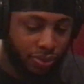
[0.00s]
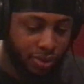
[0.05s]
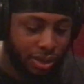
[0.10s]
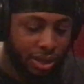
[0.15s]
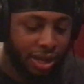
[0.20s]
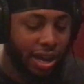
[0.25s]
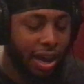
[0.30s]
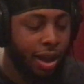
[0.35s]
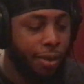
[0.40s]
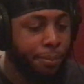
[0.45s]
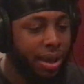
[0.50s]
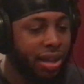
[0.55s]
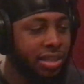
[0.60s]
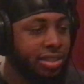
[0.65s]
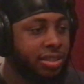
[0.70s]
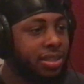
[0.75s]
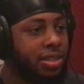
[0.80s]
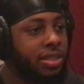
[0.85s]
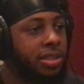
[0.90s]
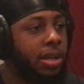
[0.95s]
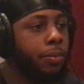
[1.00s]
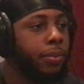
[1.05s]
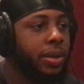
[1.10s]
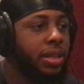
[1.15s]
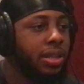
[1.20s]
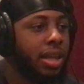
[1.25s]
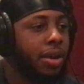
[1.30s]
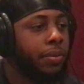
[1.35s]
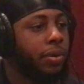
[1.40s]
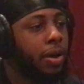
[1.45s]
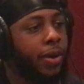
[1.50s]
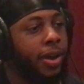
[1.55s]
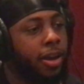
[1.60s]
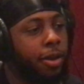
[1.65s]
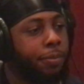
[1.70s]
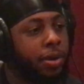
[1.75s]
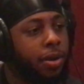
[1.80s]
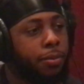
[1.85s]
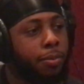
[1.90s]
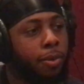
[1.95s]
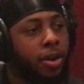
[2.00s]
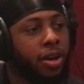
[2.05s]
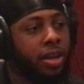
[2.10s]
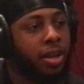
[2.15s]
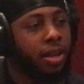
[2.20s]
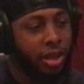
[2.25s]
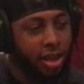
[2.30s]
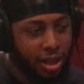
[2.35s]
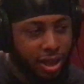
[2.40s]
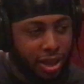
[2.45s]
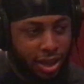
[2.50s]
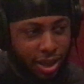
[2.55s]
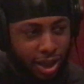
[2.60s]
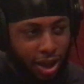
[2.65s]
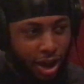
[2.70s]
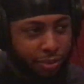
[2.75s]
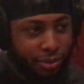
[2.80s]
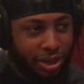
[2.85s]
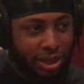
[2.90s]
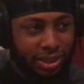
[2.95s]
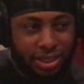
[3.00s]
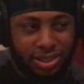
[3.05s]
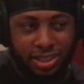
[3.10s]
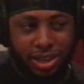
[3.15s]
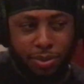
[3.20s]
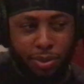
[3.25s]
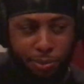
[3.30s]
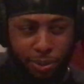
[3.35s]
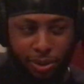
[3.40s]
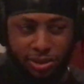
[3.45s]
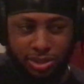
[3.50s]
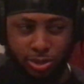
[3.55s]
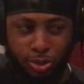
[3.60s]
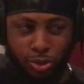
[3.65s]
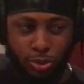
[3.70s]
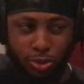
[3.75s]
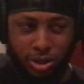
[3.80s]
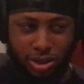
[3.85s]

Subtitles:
I'll balance, cause I'm really like when I wake up in the morning, I'm not that type of person who